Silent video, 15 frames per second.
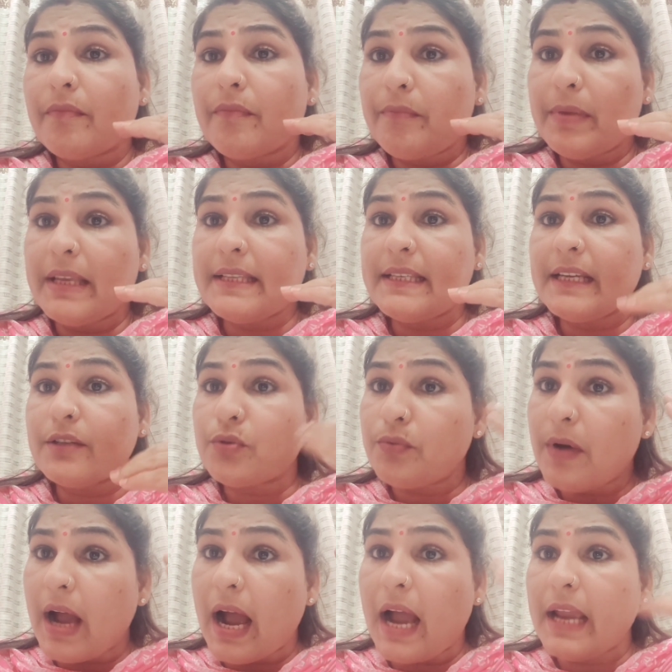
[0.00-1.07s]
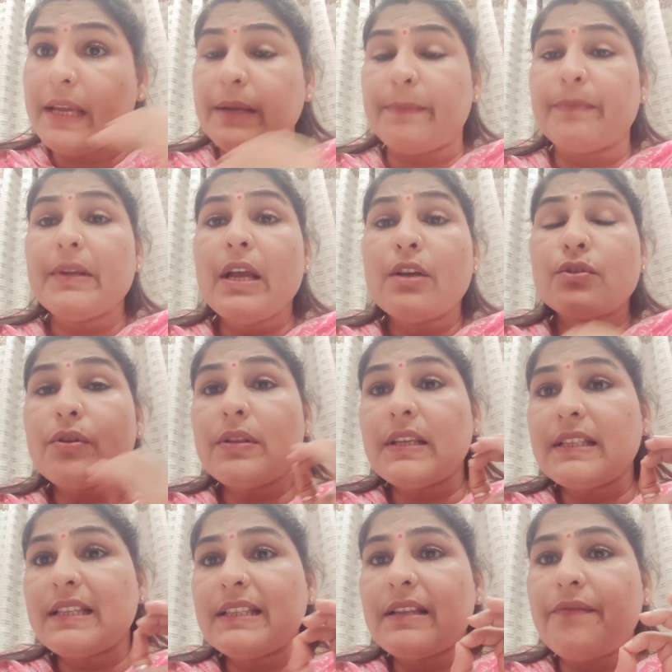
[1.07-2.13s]
basic to high. So
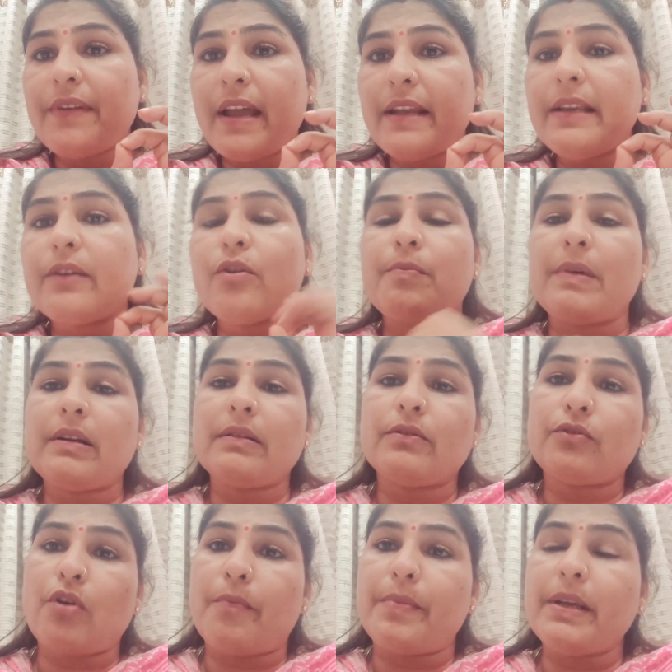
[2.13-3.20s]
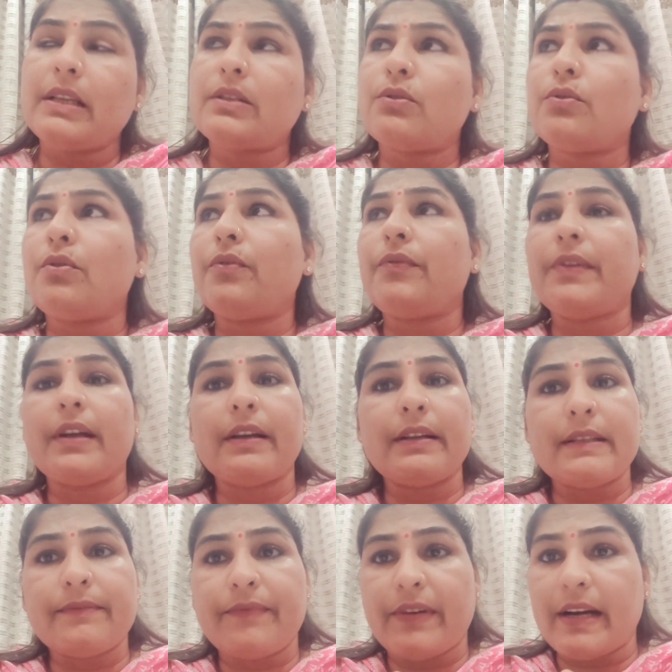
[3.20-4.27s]
this is a very common topic. So
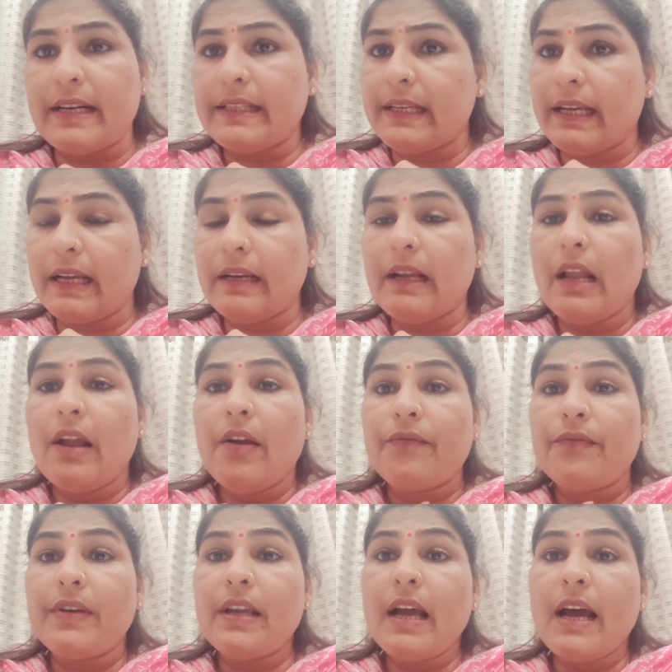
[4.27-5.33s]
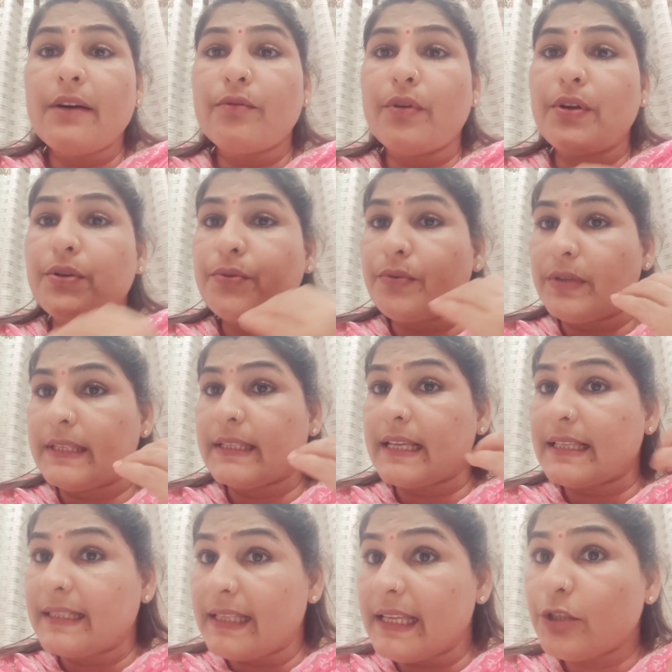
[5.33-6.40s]
friends, here we are going to
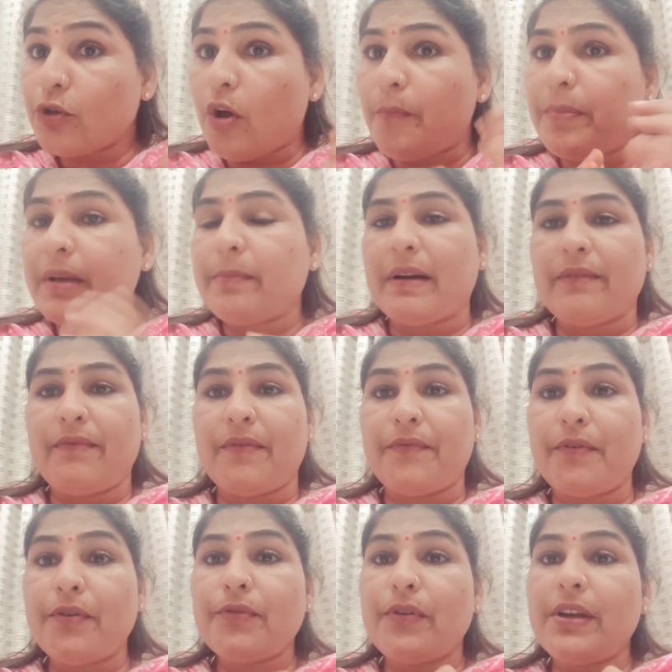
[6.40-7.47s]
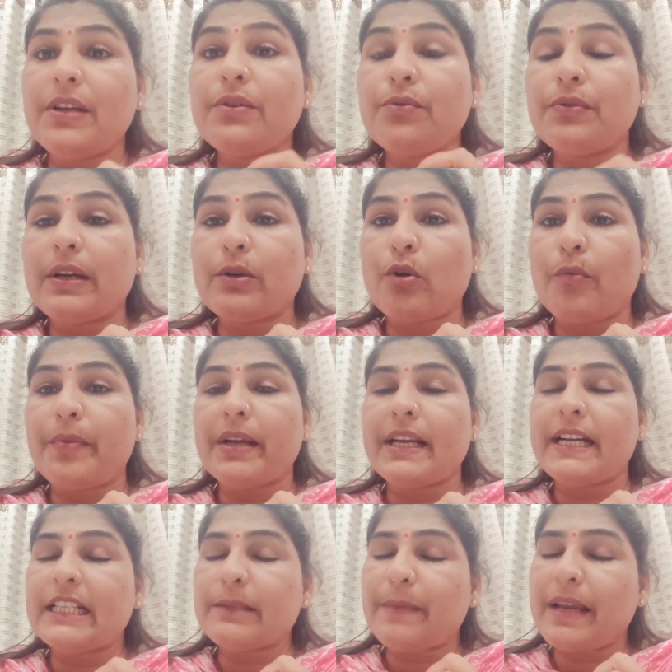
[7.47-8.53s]
discuss this topic, but before going to the
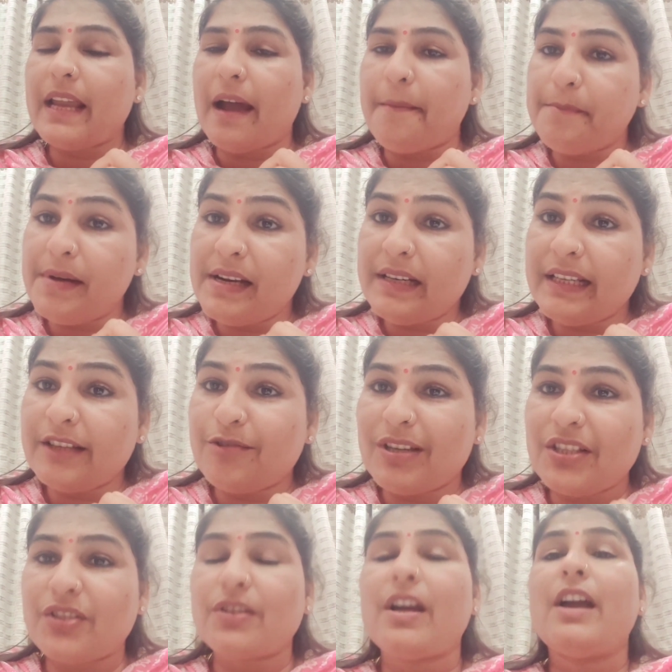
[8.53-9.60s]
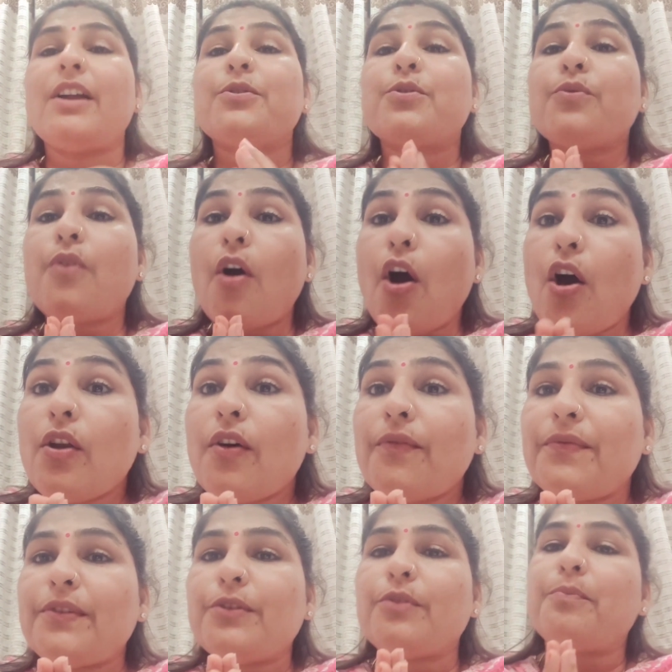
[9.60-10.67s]
topic, it's my humble request to all
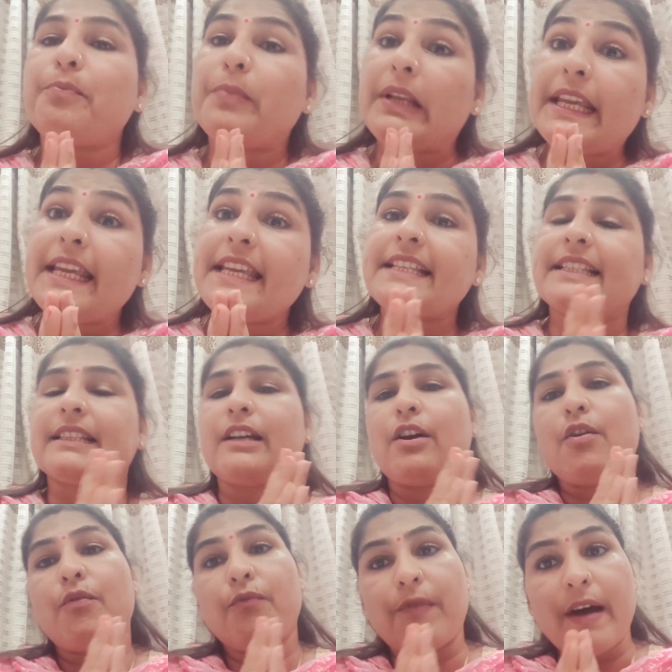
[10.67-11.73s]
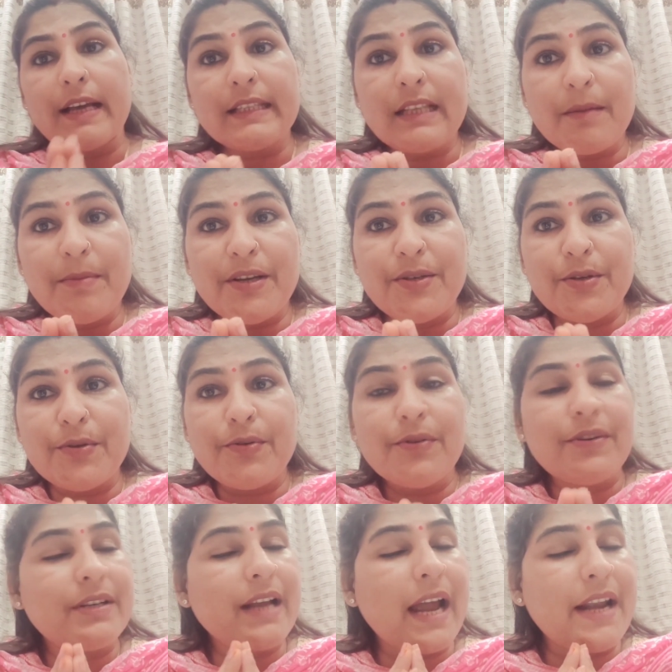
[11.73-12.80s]
of you, please watch the
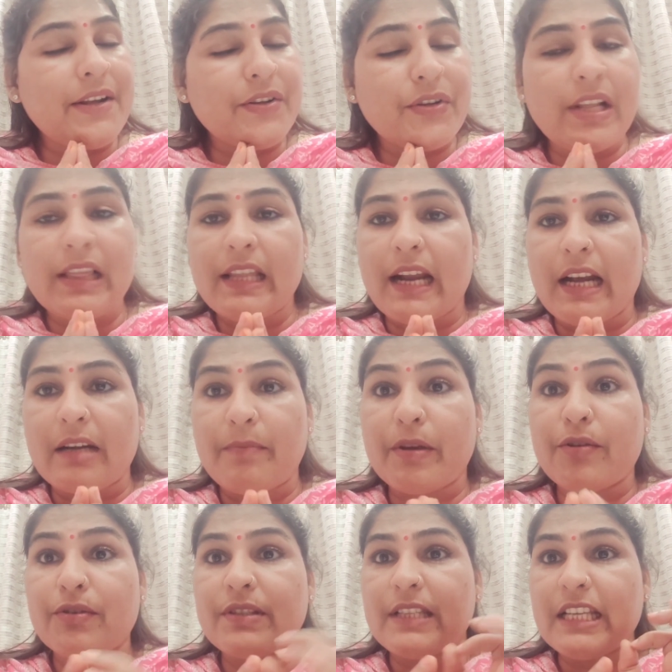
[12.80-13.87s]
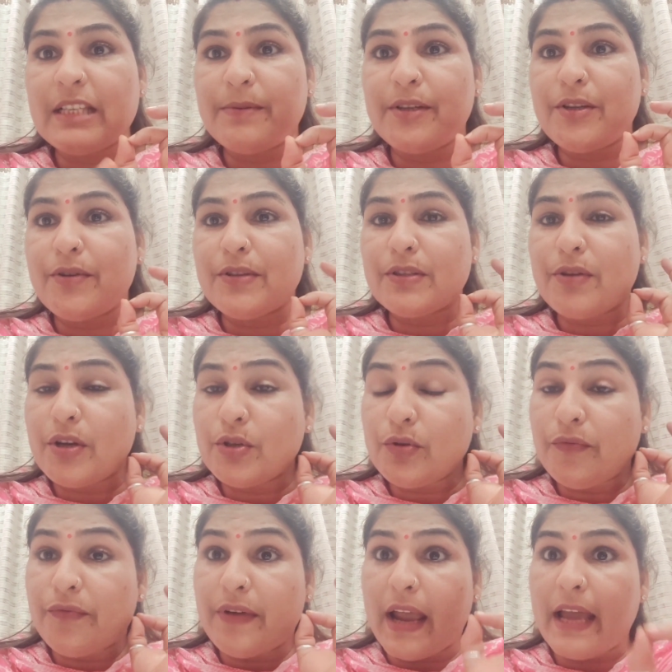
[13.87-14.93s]
video right till the end, because this video is going
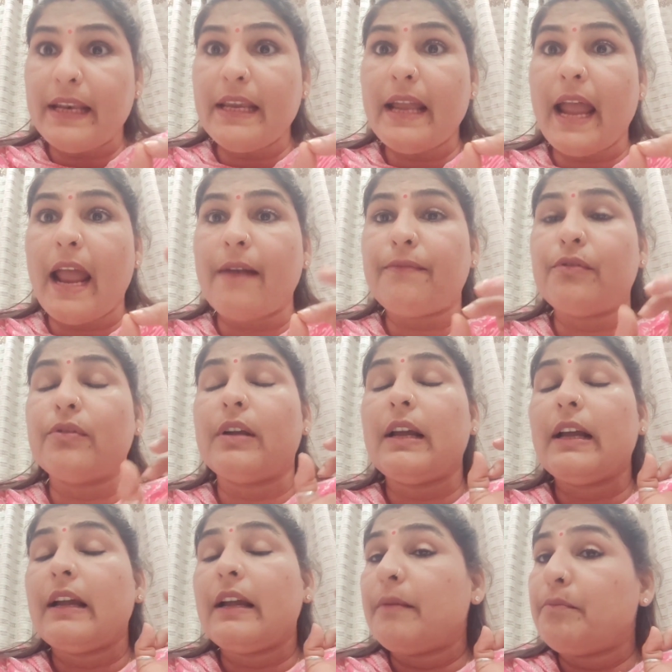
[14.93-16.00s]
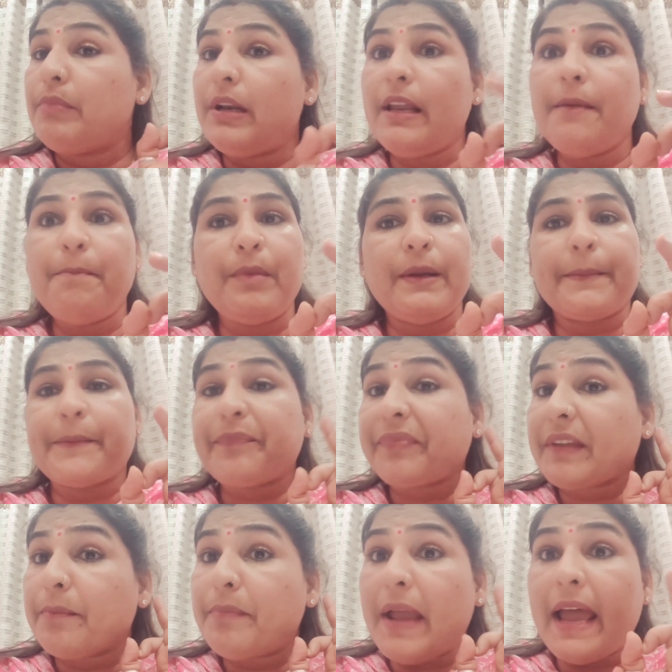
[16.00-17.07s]
to very helpful, believe me,
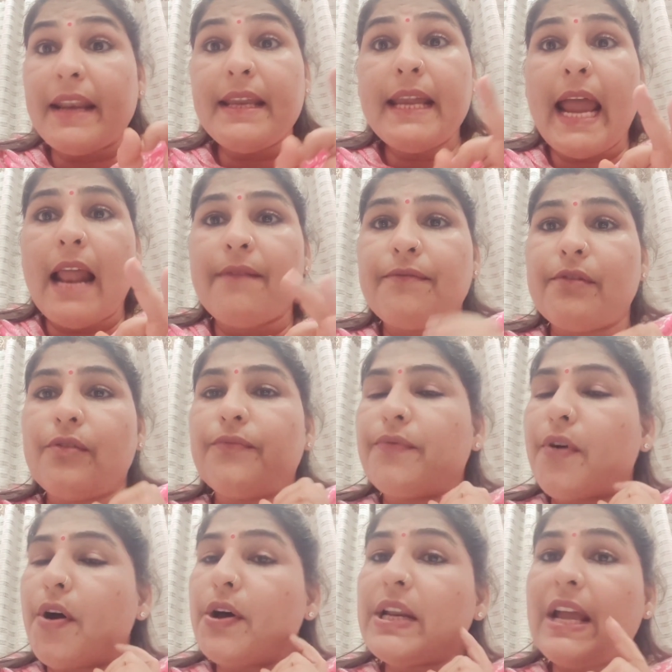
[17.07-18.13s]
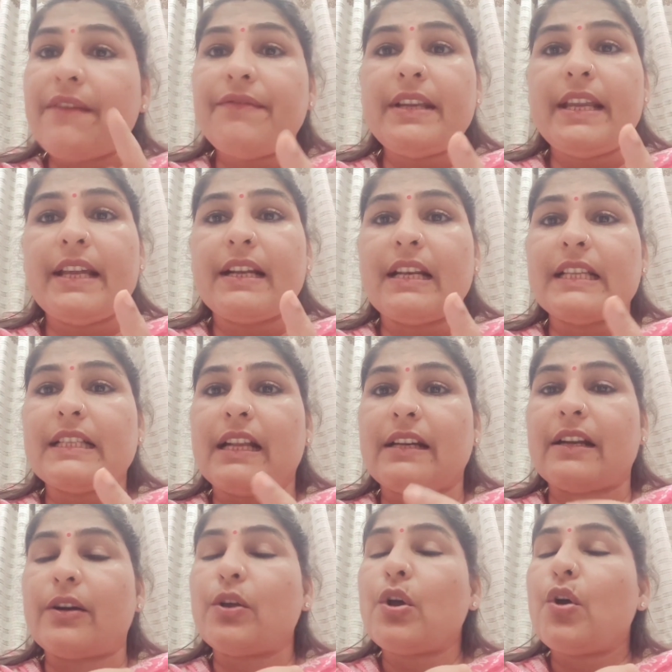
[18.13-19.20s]
very helpful for every English
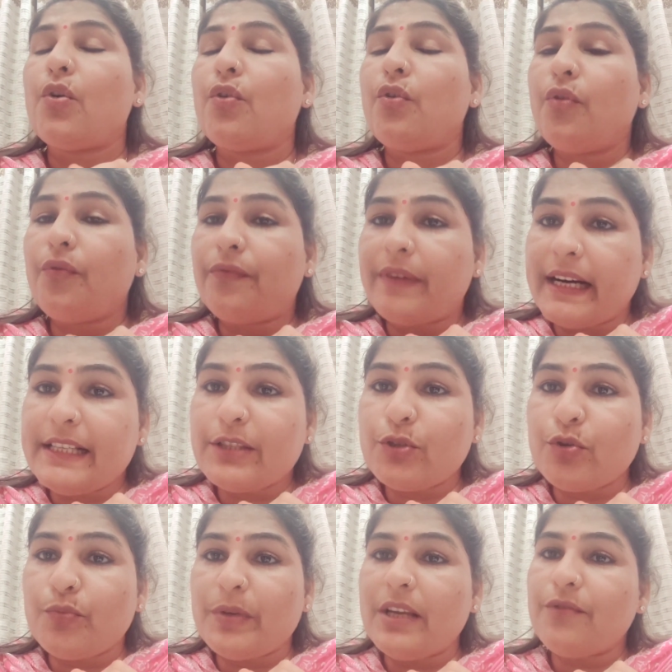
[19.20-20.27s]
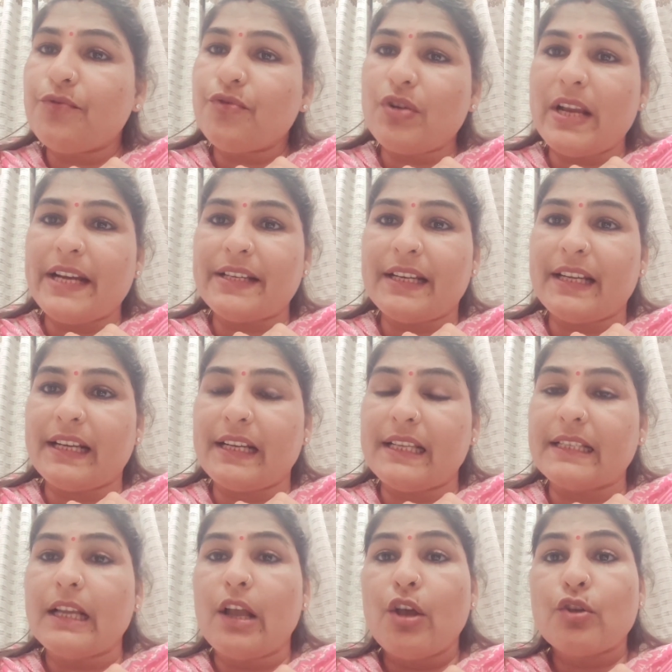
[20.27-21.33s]
learner who wants to be fluent in
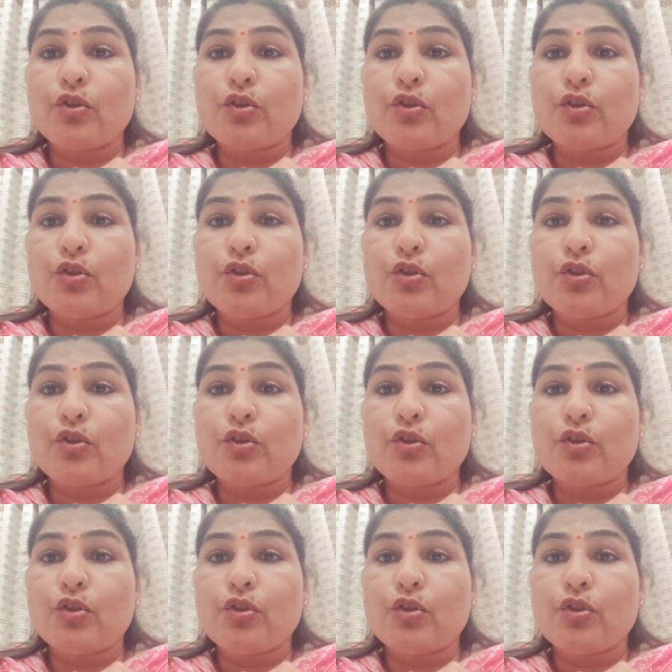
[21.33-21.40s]
English.